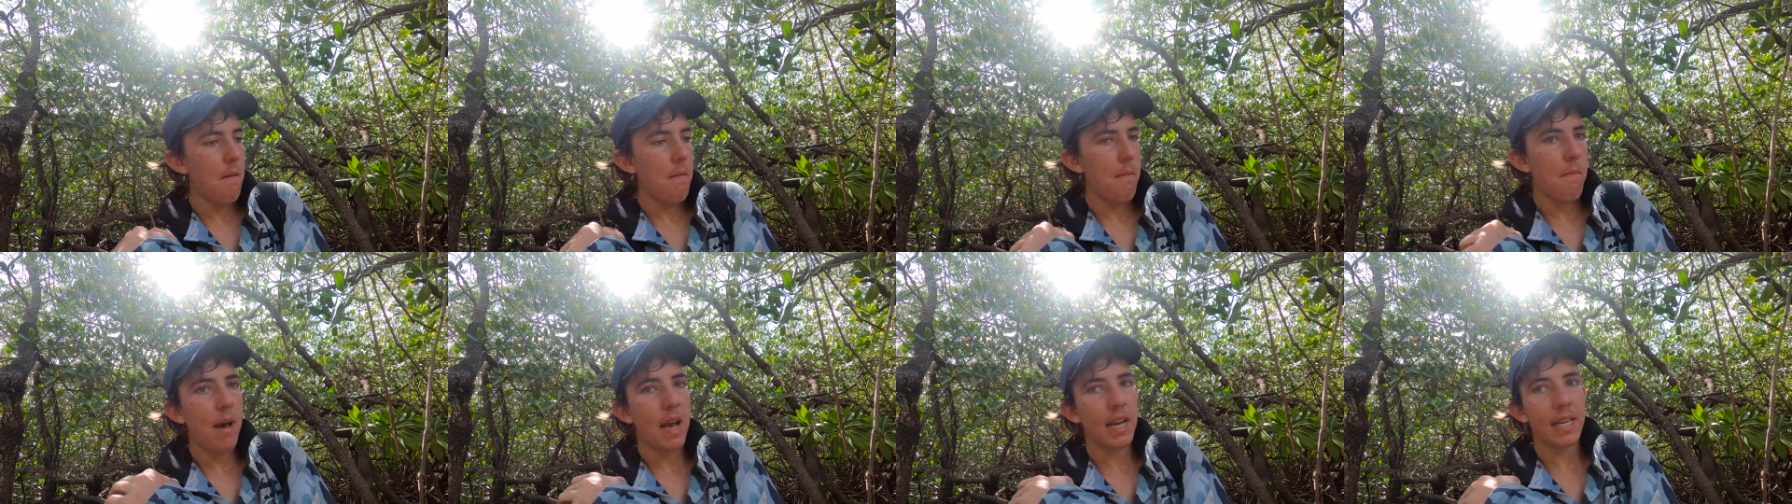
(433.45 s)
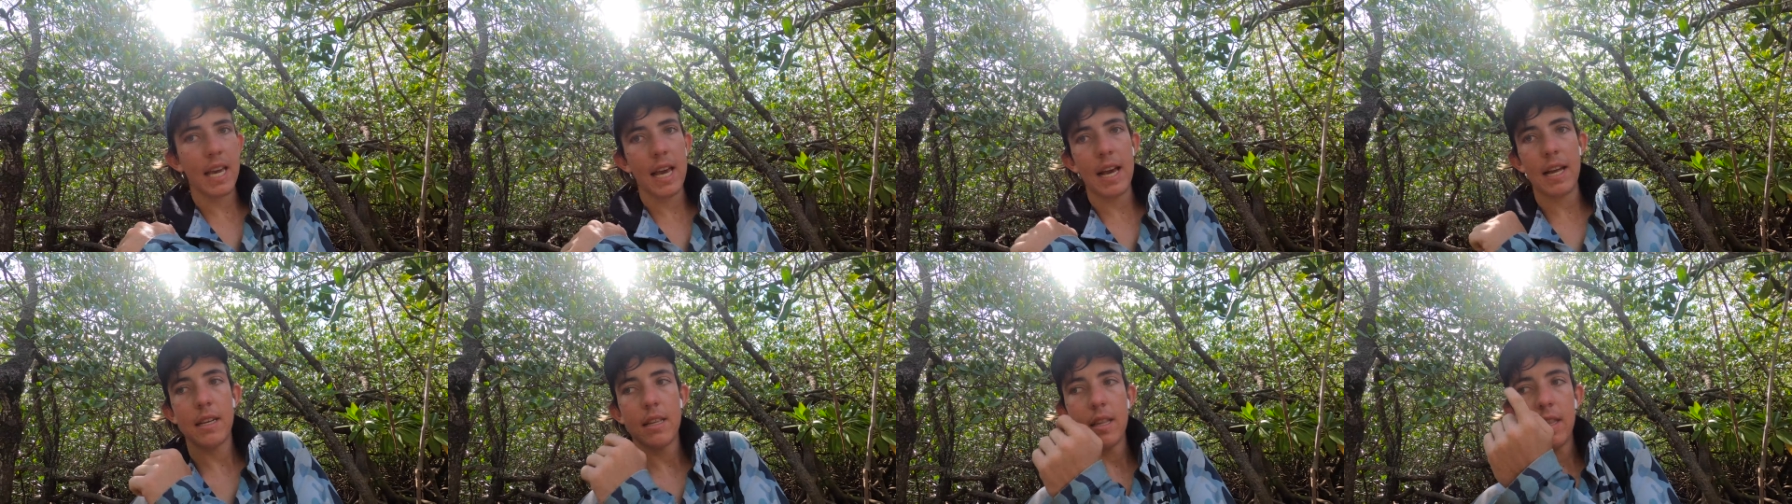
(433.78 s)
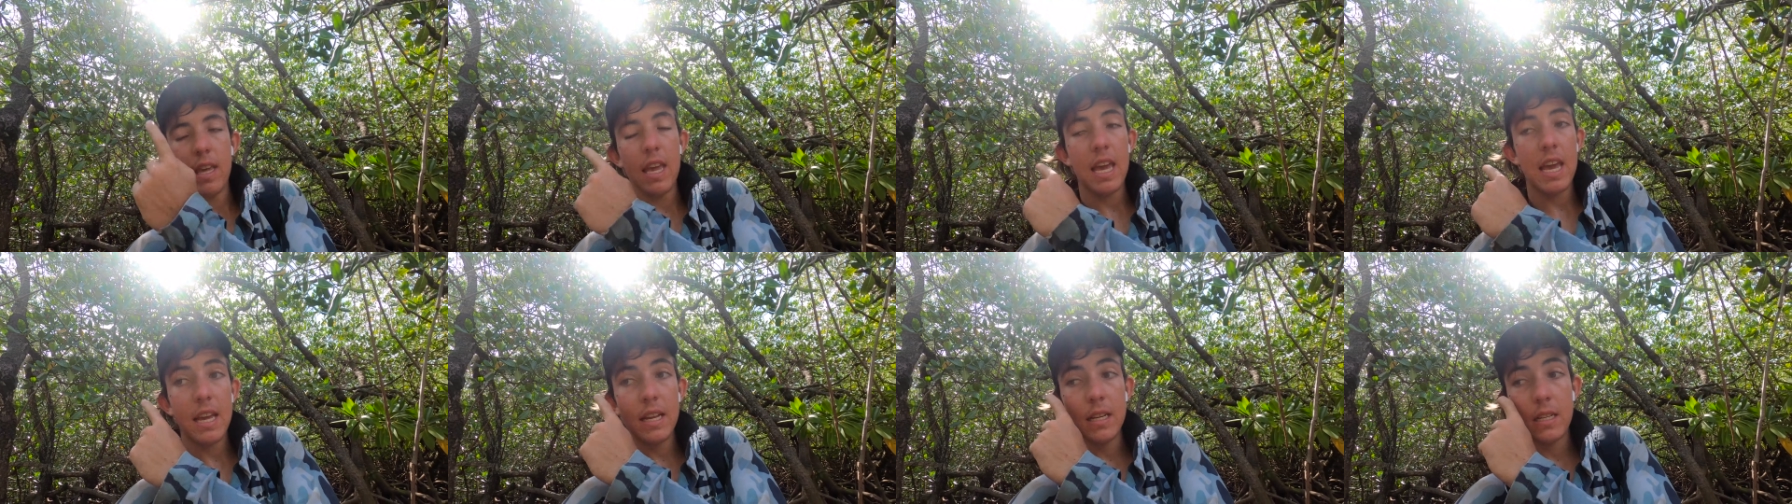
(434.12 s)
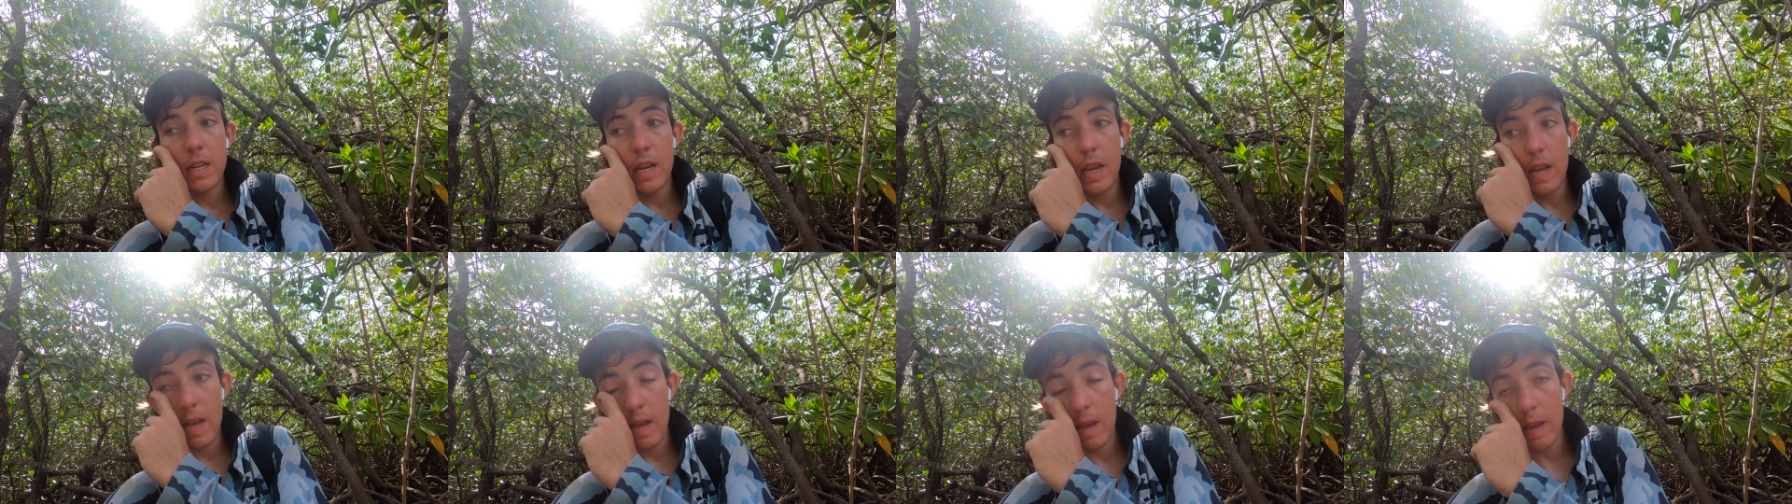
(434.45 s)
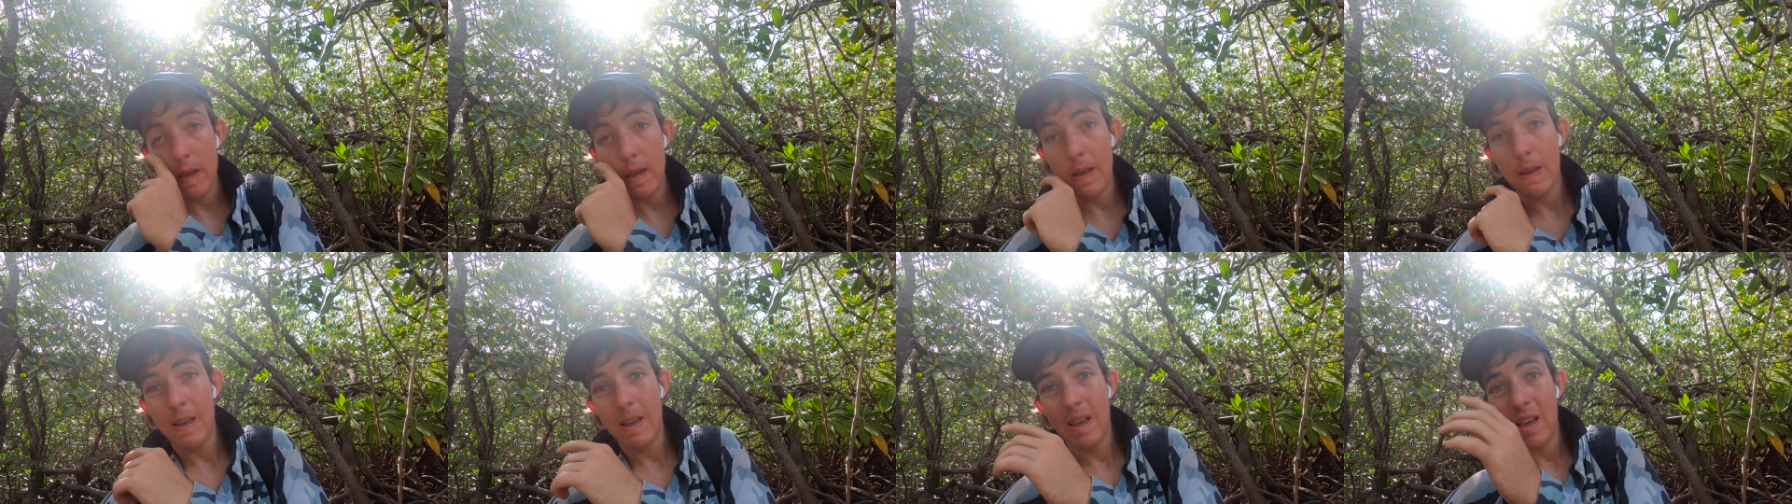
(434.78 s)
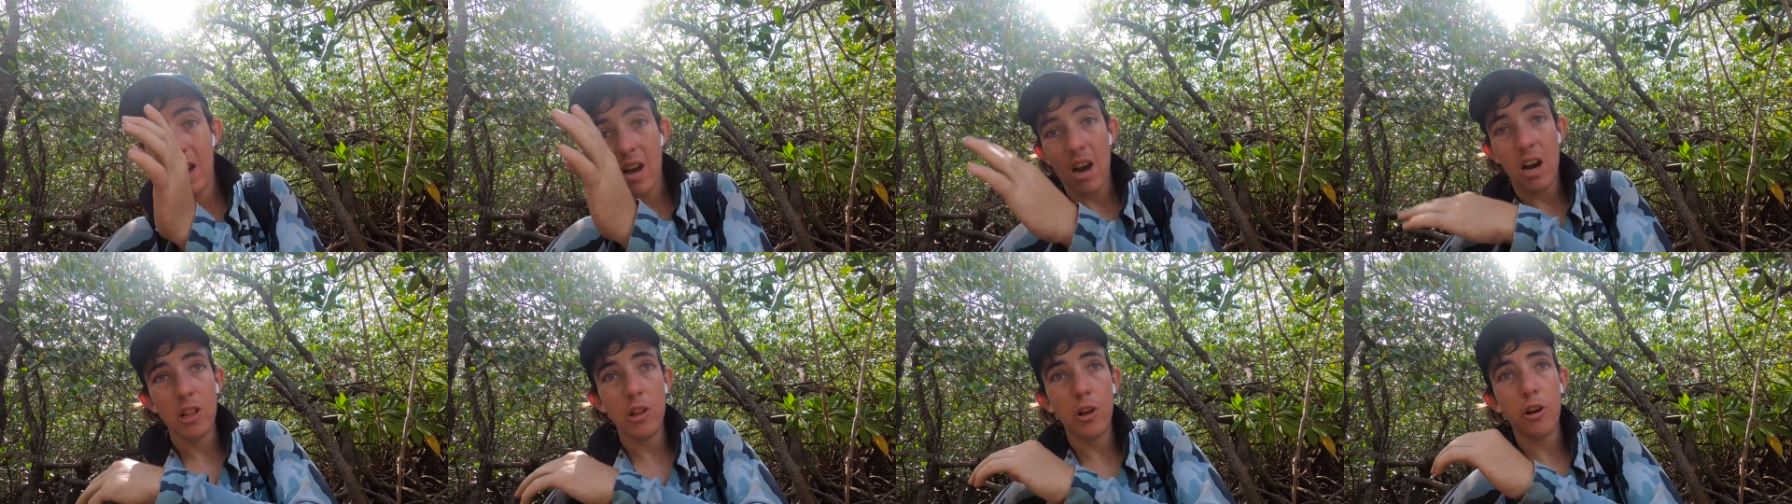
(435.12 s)
back out to the edge.
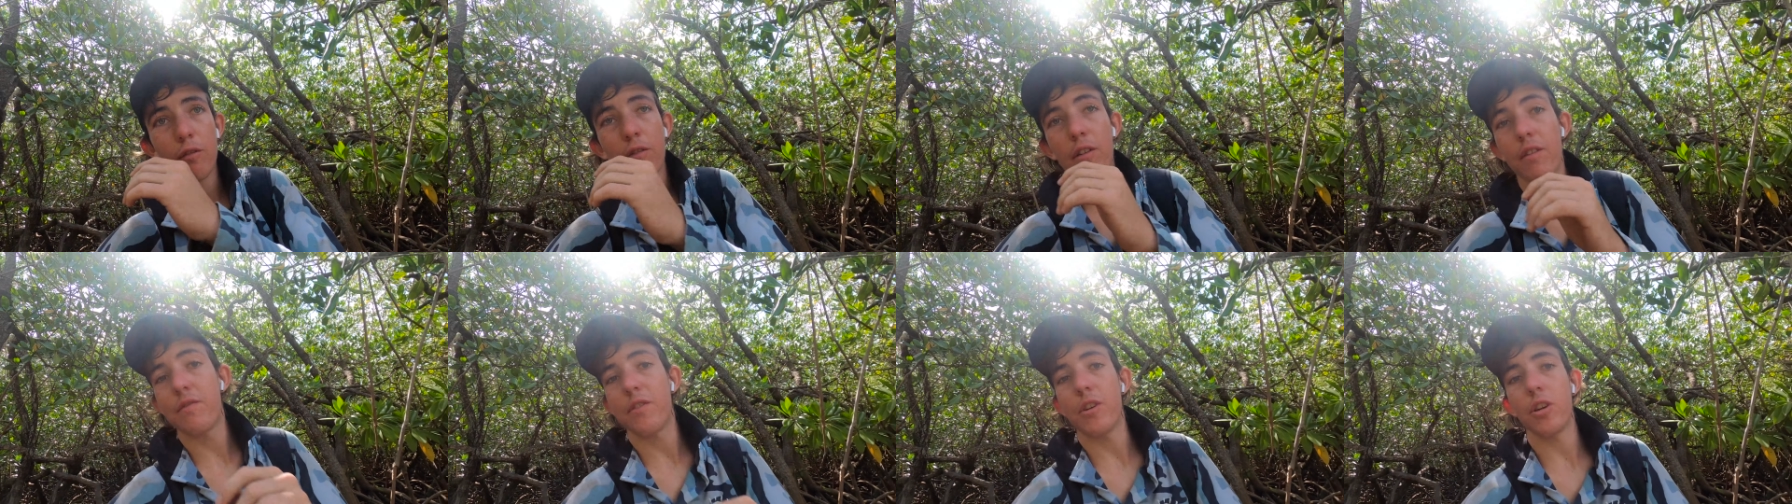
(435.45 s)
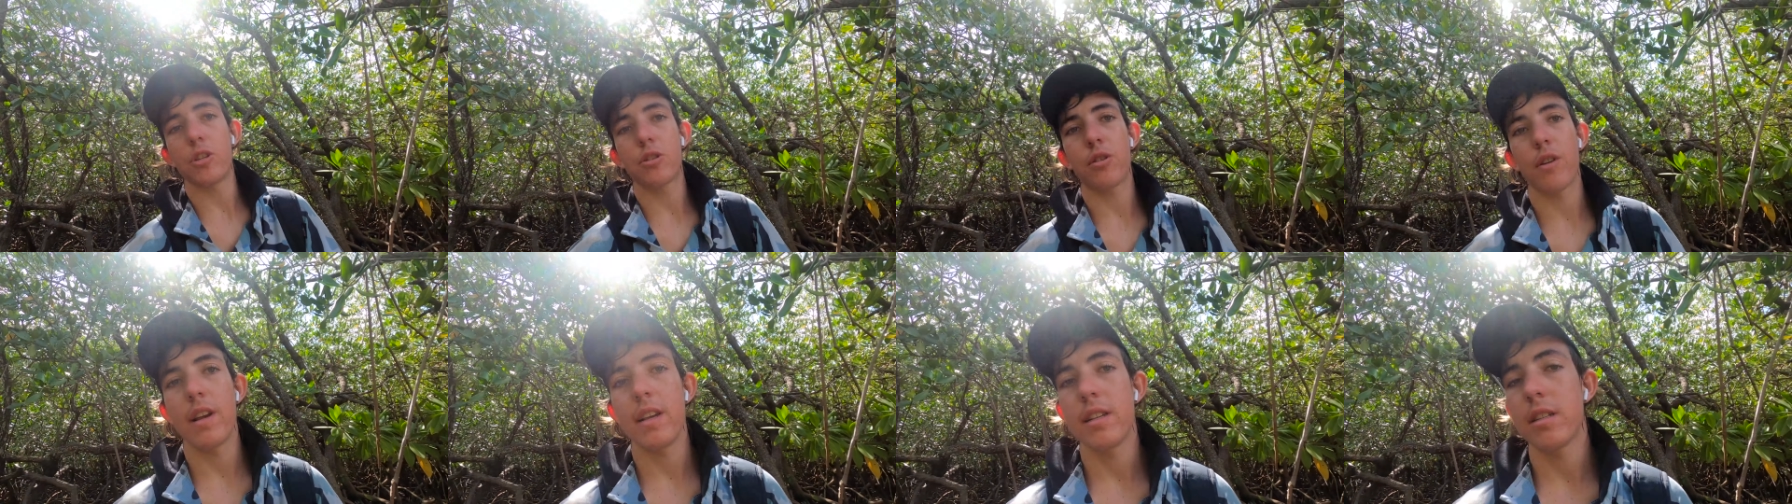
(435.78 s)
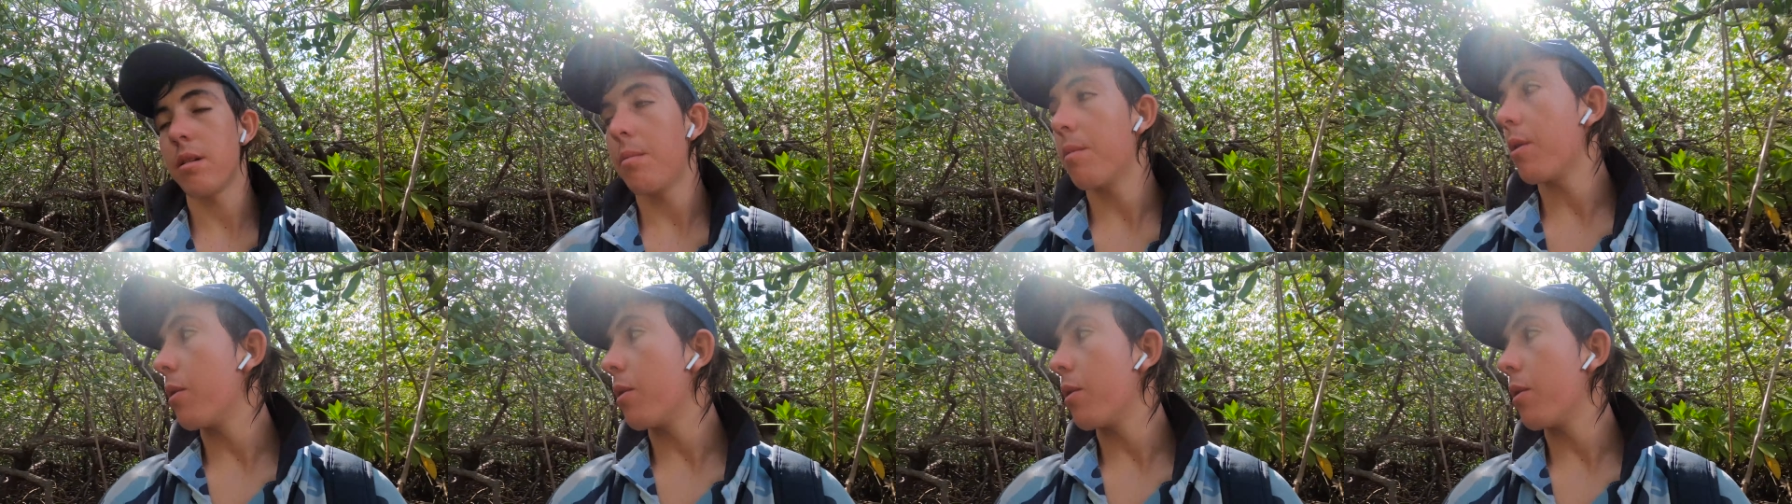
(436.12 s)
I'll look for a few trees on